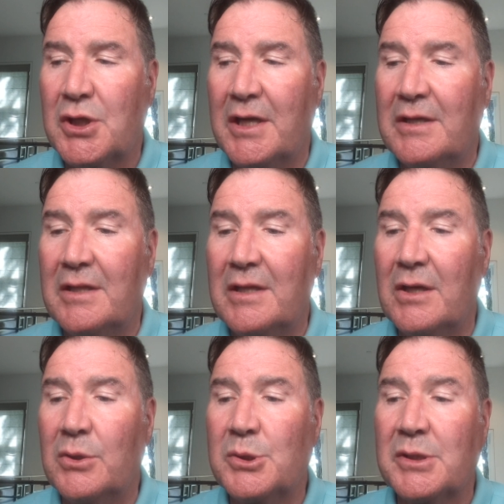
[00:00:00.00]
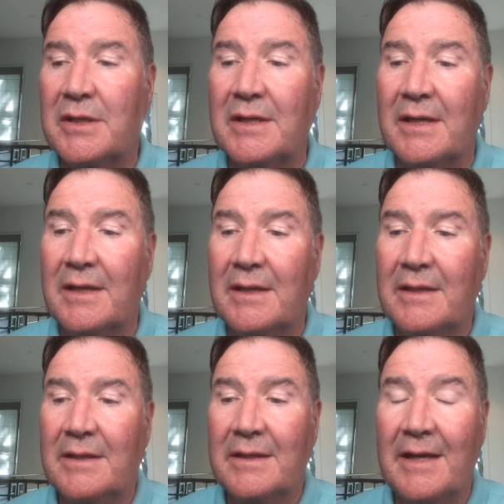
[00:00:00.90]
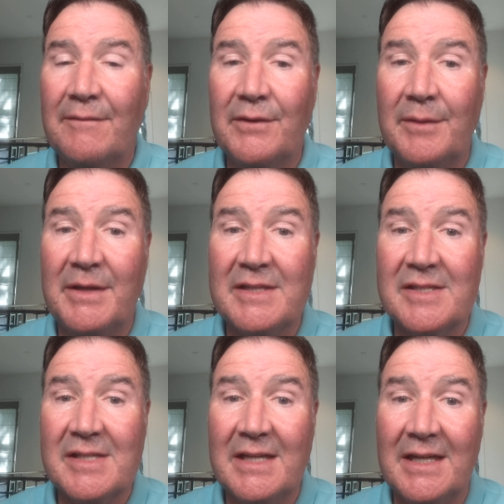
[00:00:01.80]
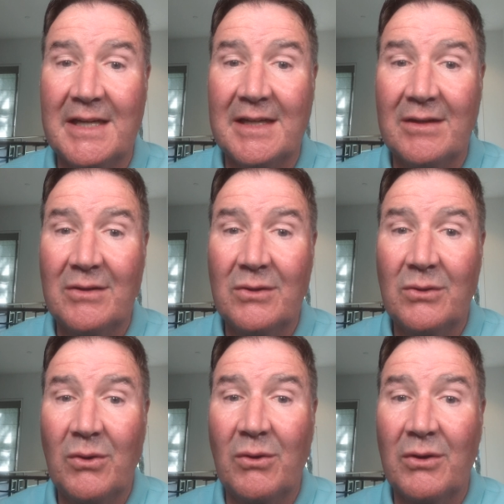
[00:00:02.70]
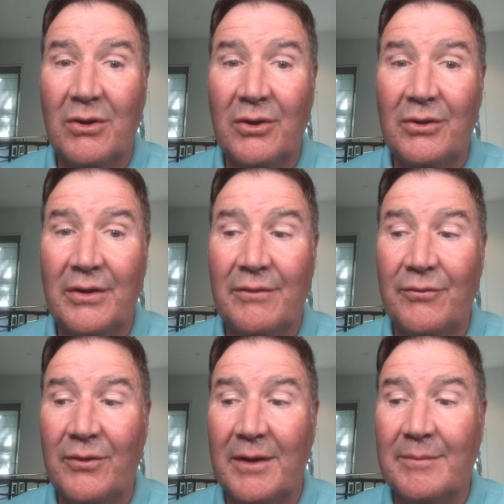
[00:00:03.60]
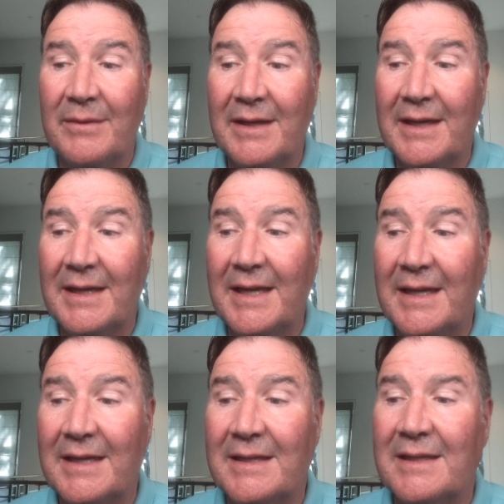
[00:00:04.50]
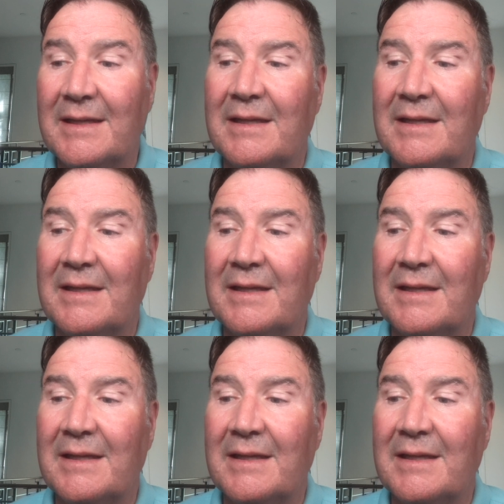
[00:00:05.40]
into the ocean, never to be seen or heard from again.